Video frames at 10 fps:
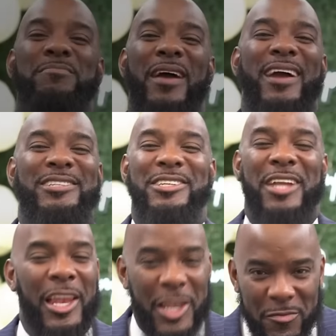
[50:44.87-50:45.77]
man shall
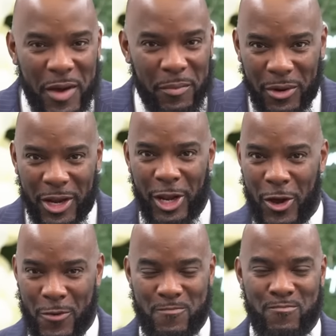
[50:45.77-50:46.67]
not live by bread
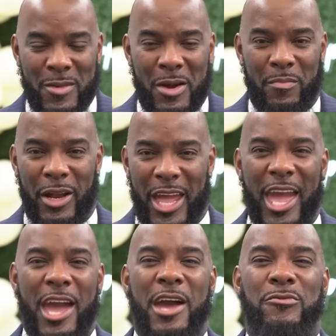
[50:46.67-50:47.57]
alone, but
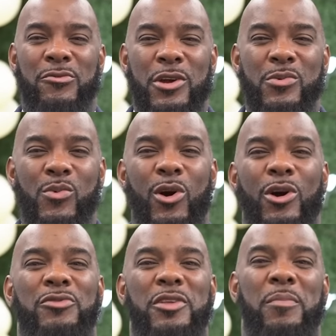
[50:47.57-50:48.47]
every
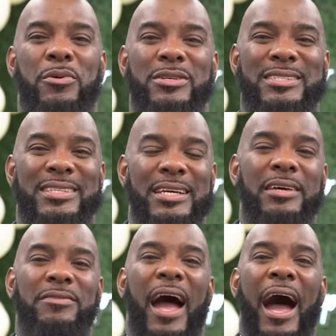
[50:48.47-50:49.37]
word that
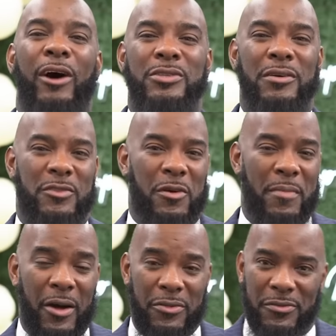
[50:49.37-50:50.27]
proceedeth out of the
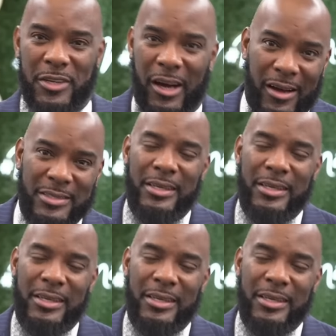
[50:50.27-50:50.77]
mouth of God.